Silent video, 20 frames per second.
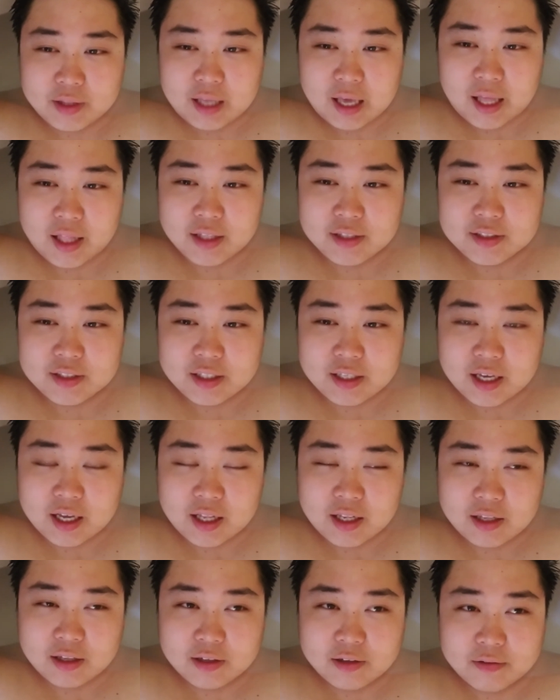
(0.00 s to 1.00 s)
the Guardians
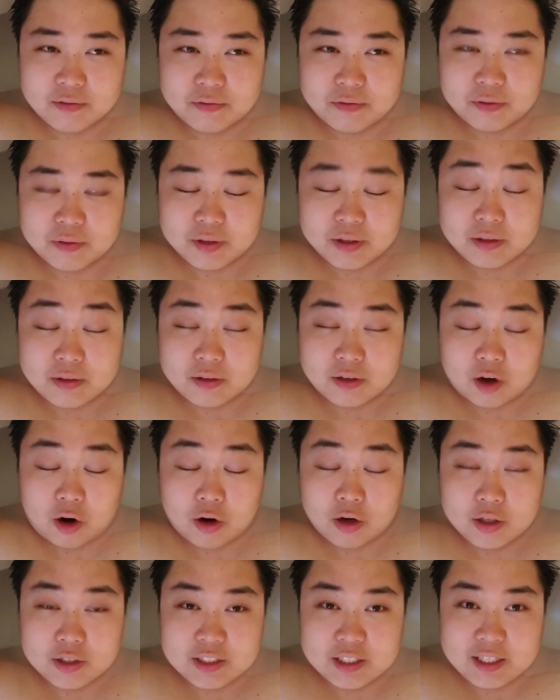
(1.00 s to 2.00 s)

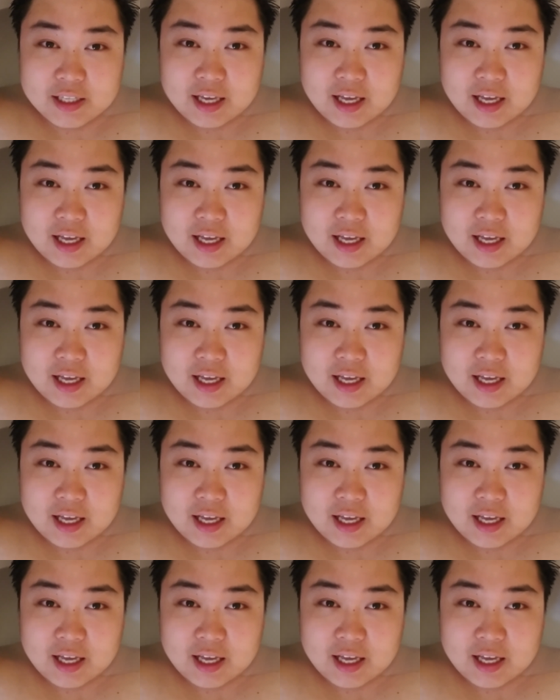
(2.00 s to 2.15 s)
of the